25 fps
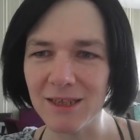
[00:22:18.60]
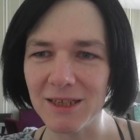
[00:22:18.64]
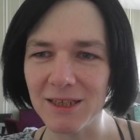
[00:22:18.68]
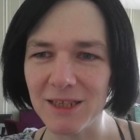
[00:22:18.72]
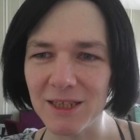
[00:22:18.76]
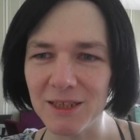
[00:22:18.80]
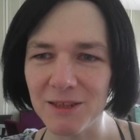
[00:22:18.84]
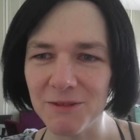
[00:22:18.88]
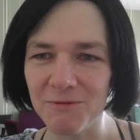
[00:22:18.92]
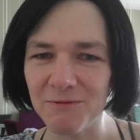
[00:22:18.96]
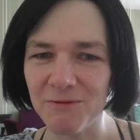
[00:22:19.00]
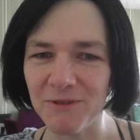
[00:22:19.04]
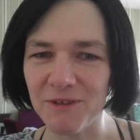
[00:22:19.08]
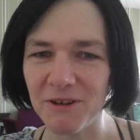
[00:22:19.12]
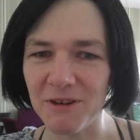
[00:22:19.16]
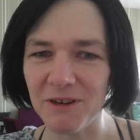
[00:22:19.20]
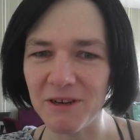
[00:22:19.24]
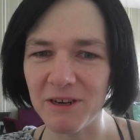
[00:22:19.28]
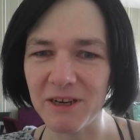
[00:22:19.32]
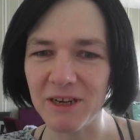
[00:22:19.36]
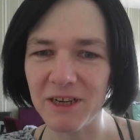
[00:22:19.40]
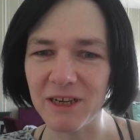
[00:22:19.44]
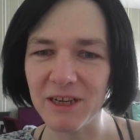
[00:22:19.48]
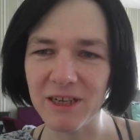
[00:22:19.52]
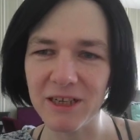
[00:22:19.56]
it is
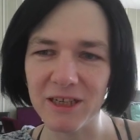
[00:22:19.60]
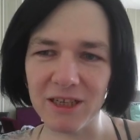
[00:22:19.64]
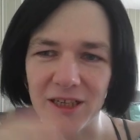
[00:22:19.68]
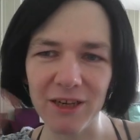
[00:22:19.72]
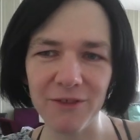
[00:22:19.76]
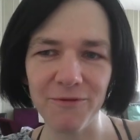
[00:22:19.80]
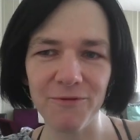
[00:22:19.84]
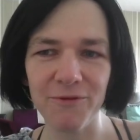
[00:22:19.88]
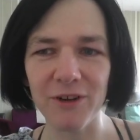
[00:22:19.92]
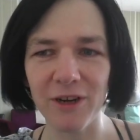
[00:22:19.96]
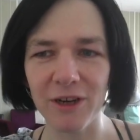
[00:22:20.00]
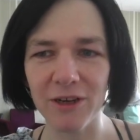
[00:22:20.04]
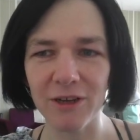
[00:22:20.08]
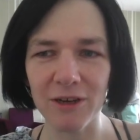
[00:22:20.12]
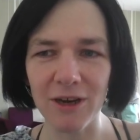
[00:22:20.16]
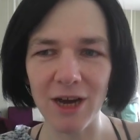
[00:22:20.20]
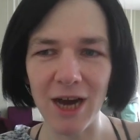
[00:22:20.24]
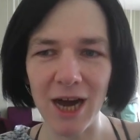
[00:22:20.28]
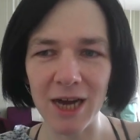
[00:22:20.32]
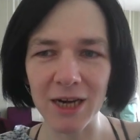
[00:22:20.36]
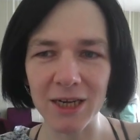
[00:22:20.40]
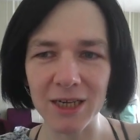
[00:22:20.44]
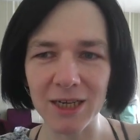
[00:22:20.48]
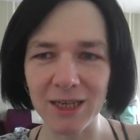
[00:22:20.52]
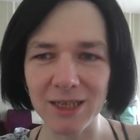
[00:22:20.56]
for different
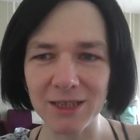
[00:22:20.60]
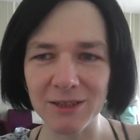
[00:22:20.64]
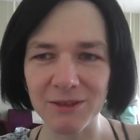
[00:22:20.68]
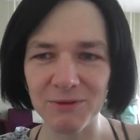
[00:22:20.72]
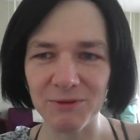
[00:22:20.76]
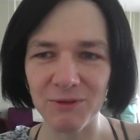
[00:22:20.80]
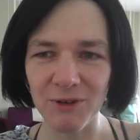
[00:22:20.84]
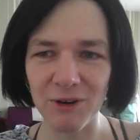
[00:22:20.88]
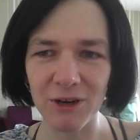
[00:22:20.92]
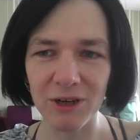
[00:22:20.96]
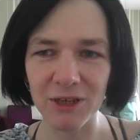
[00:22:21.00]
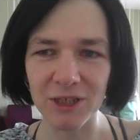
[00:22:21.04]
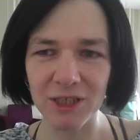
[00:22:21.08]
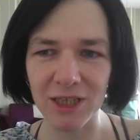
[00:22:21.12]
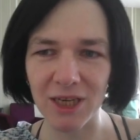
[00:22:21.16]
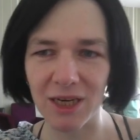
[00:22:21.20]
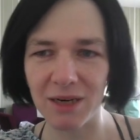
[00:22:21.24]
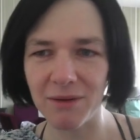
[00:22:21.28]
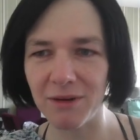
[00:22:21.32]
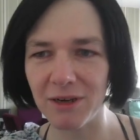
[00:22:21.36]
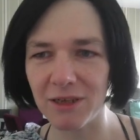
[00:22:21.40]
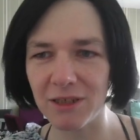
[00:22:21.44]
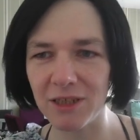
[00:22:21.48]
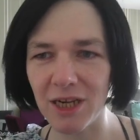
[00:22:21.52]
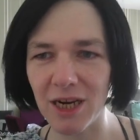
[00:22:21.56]
countries, for
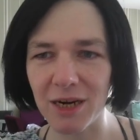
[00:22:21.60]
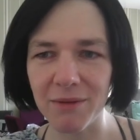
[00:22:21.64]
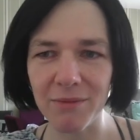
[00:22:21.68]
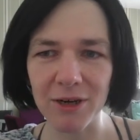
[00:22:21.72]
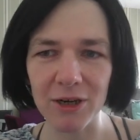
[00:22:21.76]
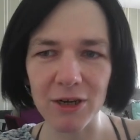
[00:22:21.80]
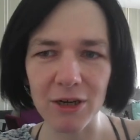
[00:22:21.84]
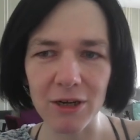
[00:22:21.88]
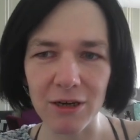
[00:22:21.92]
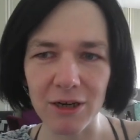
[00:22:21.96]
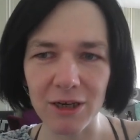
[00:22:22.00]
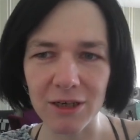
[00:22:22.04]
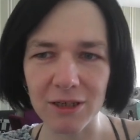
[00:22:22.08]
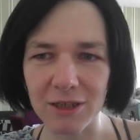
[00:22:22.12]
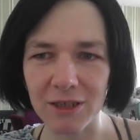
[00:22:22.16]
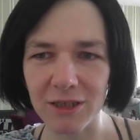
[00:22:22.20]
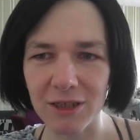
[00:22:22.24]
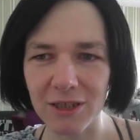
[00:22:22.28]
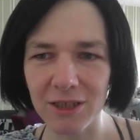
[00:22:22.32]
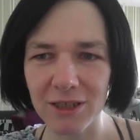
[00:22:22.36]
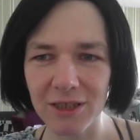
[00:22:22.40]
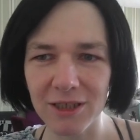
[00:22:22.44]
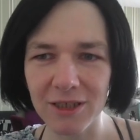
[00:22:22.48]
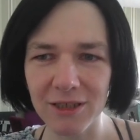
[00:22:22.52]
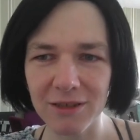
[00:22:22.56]
German
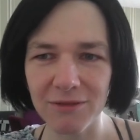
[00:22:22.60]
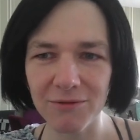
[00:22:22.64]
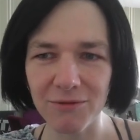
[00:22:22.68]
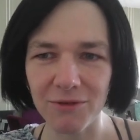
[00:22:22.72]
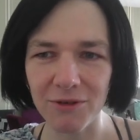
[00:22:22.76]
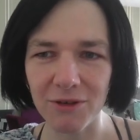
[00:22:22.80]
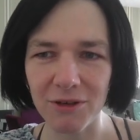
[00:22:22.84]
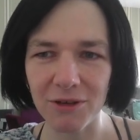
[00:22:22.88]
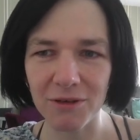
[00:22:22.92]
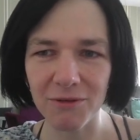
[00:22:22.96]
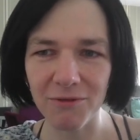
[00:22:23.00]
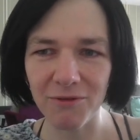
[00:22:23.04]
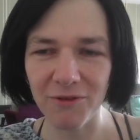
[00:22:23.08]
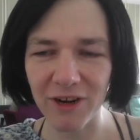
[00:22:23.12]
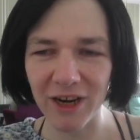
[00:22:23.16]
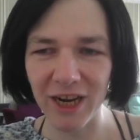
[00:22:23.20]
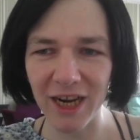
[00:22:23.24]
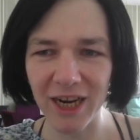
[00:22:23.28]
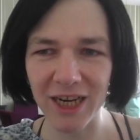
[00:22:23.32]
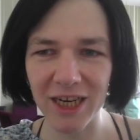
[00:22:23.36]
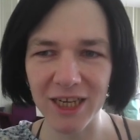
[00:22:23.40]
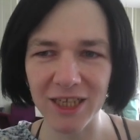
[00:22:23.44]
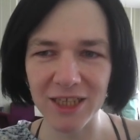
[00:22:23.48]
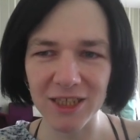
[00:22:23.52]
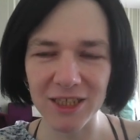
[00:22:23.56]
countries, for
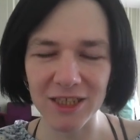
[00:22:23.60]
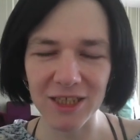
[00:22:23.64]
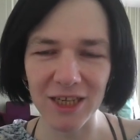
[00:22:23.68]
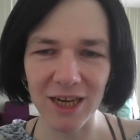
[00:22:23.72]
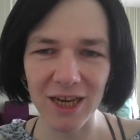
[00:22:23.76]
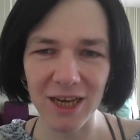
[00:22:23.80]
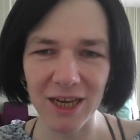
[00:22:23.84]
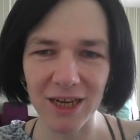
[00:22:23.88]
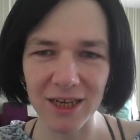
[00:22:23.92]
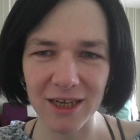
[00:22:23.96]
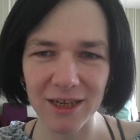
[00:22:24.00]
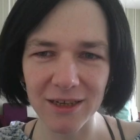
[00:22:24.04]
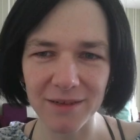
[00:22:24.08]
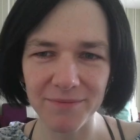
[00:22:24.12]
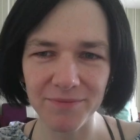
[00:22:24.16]
French, like